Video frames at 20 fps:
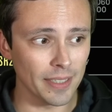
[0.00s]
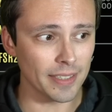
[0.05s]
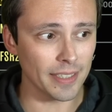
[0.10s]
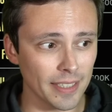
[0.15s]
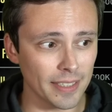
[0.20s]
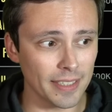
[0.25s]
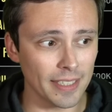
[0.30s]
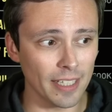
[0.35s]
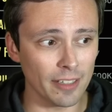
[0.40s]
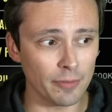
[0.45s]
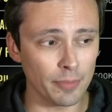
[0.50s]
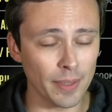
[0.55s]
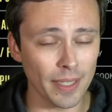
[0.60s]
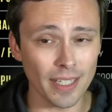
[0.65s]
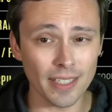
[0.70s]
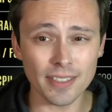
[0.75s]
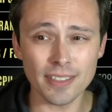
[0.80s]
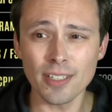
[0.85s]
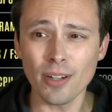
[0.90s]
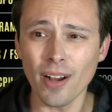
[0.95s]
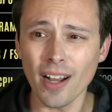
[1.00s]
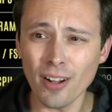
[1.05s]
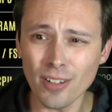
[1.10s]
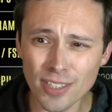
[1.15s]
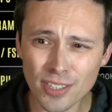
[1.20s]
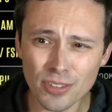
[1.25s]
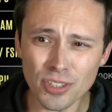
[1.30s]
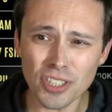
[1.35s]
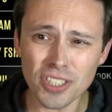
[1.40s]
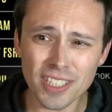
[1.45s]
60 FPS. Now, I
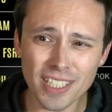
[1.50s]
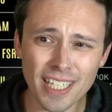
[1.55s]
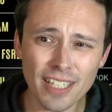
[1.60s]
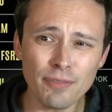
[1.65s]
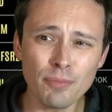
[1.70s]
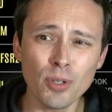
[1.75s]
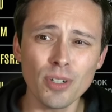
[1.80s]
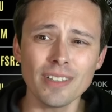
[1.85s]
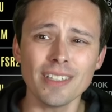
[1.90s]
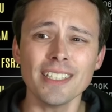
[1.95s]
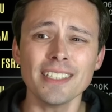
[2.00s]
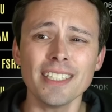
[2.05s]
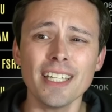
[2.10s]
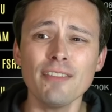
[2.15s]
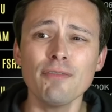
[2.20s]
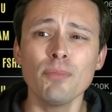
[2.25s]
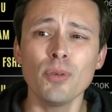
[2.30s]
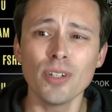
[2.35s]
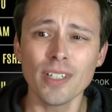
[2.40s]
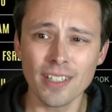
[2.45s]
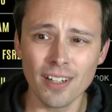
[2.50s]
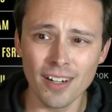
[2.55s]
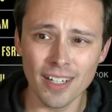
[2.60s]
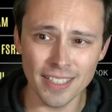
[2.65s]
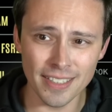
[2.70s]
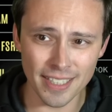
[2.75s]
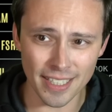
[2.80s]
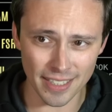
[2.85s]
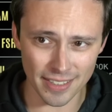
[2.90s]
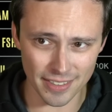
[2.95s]
also just to give more, let's give more
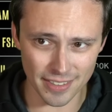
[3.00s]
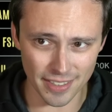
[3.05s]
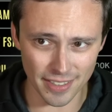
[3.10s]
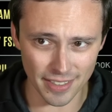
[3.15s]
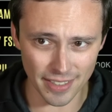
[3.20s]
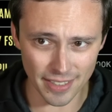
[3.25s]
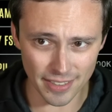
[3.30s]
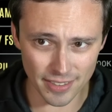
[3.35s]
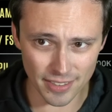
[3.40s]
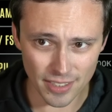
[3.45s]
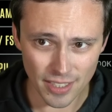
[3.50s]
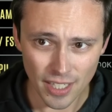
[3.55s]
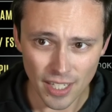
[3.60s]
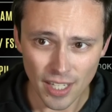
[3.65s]
context to this.